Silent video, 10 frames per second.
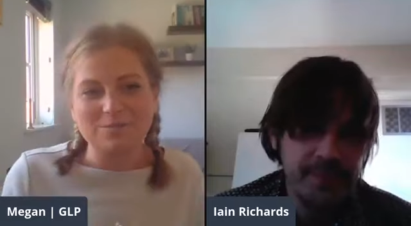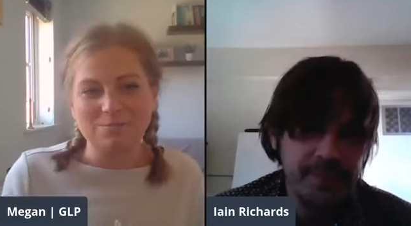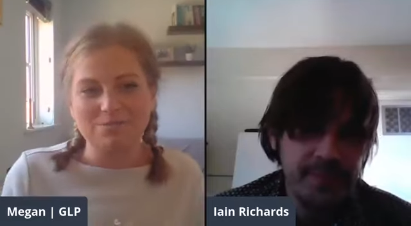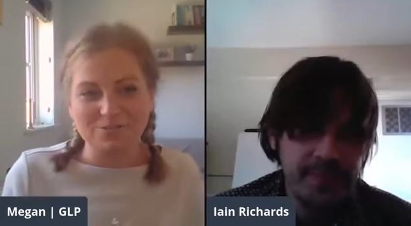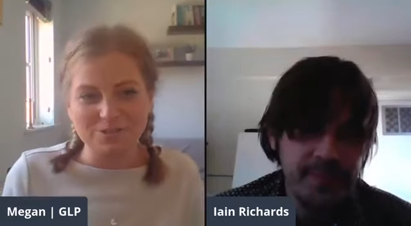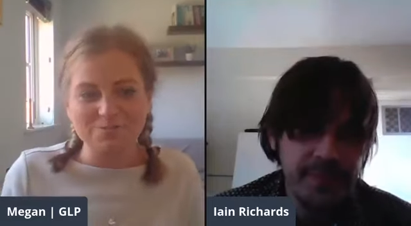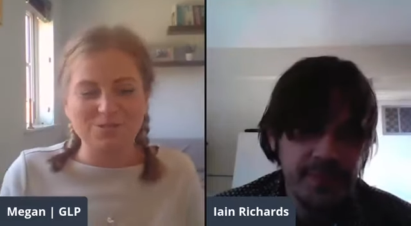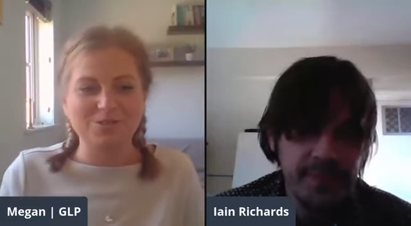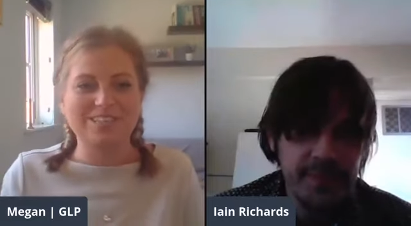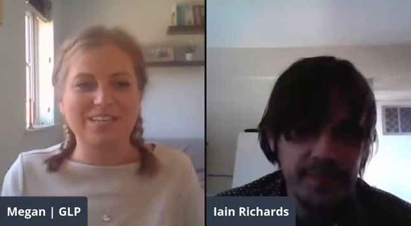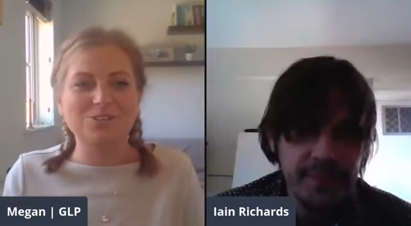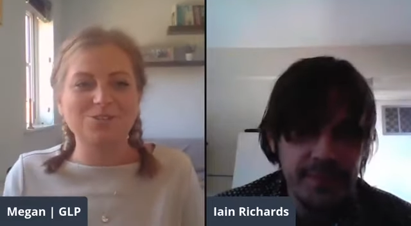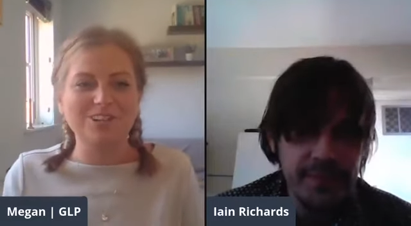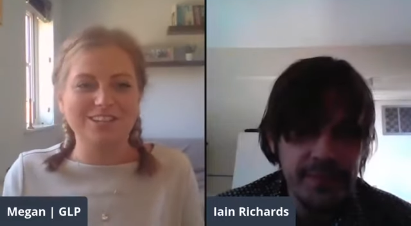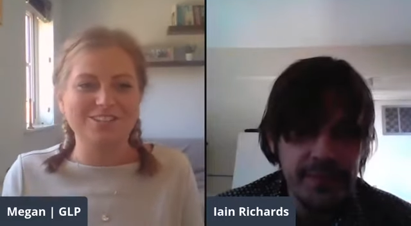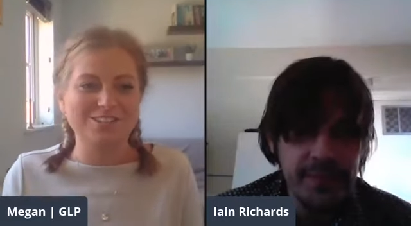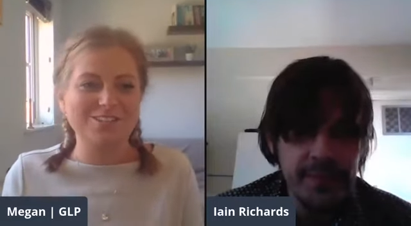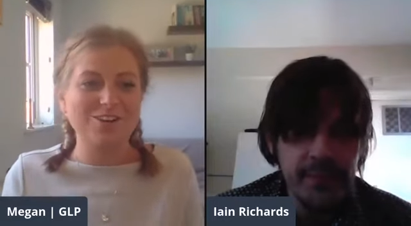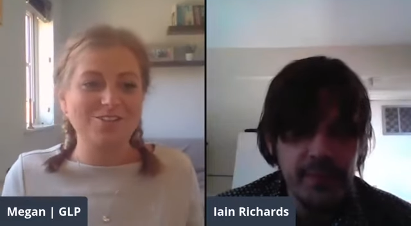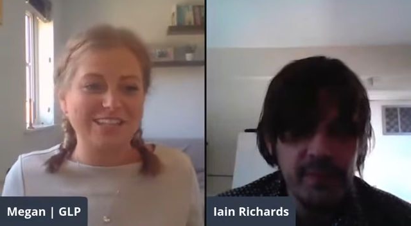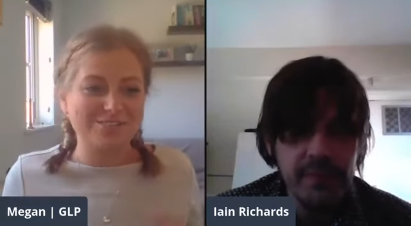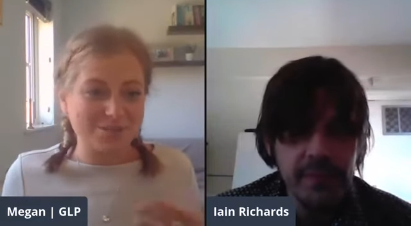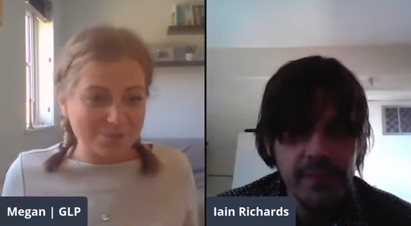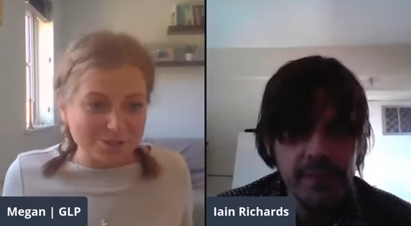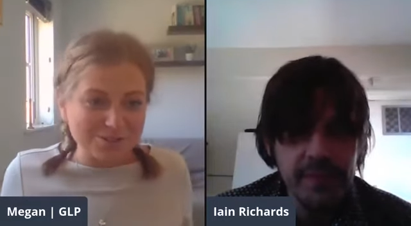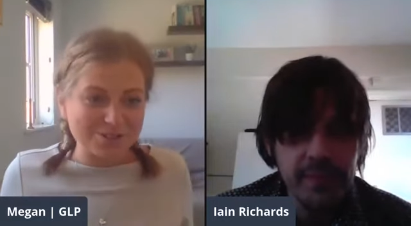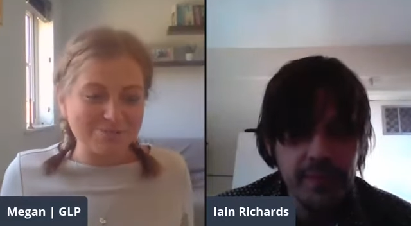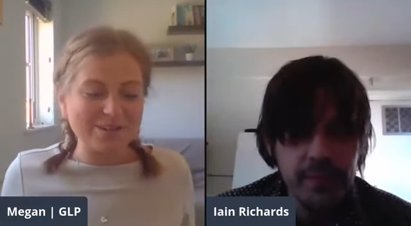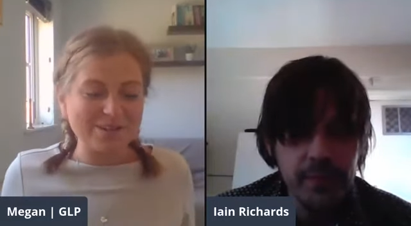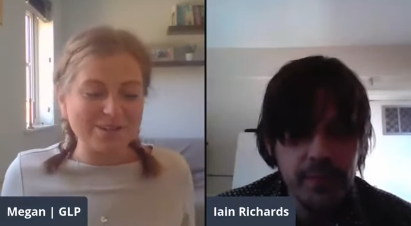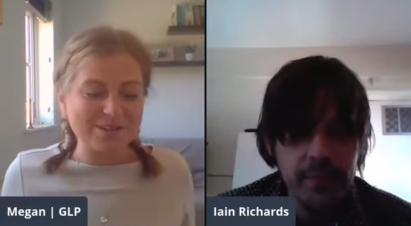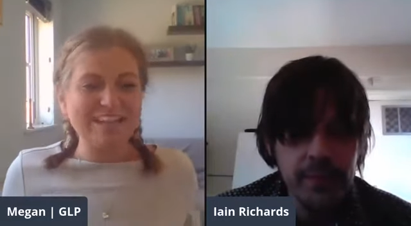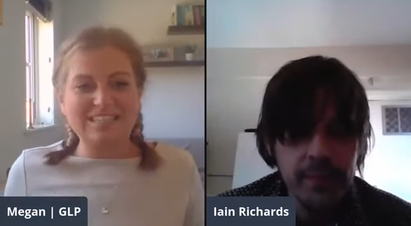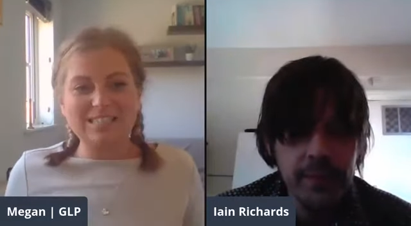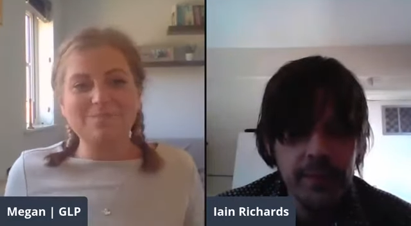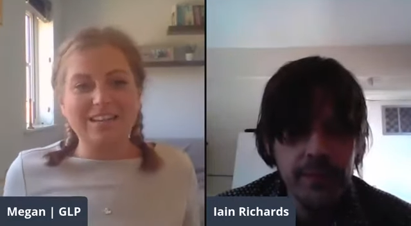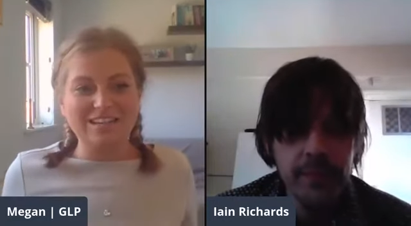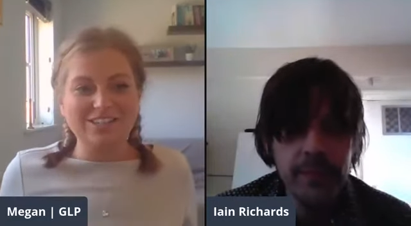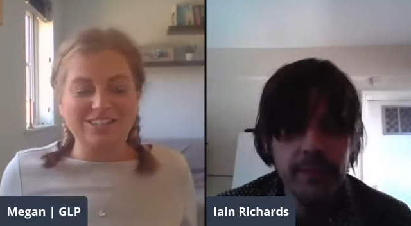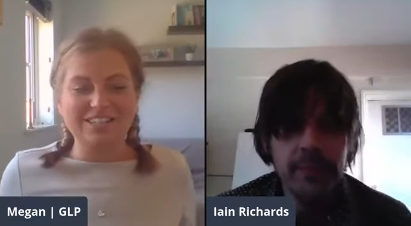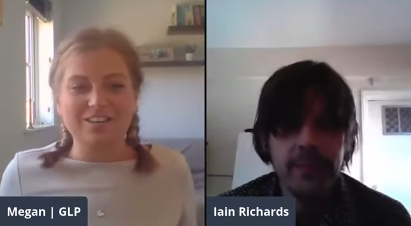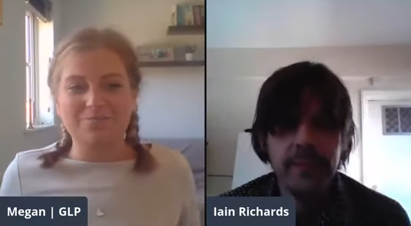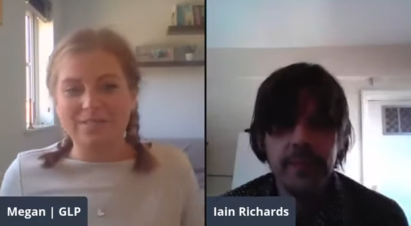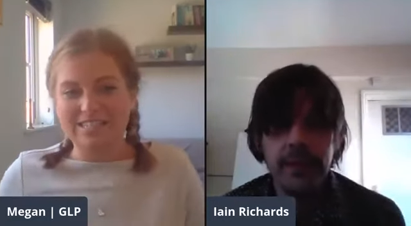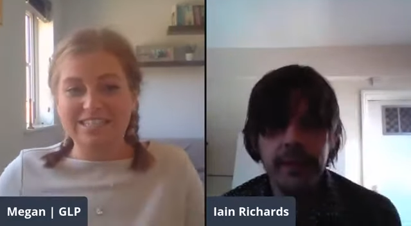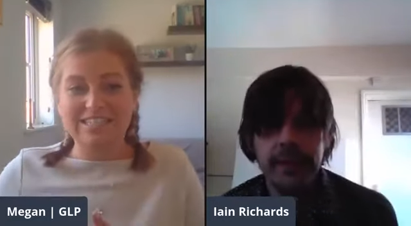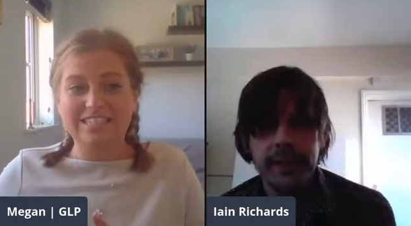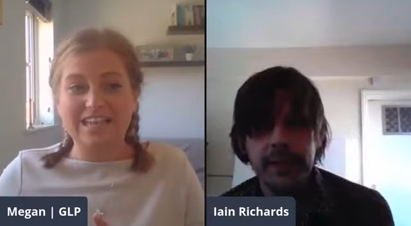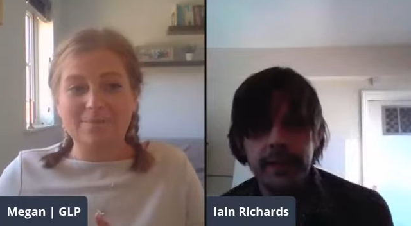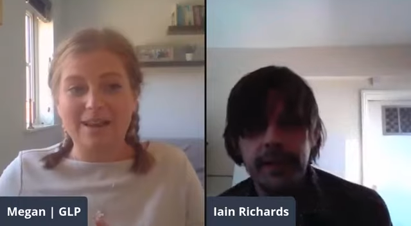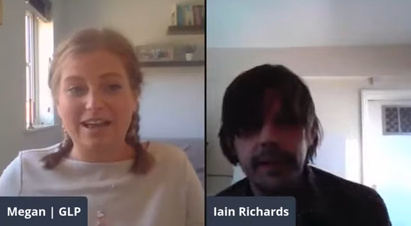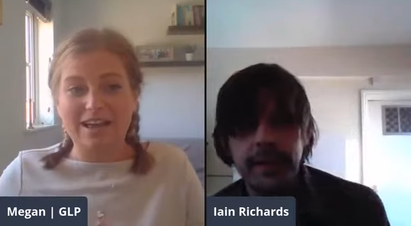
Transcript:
Speaker 1: Facebook group called Central London's Lockdown Support Group. This is mainly just to give businesses that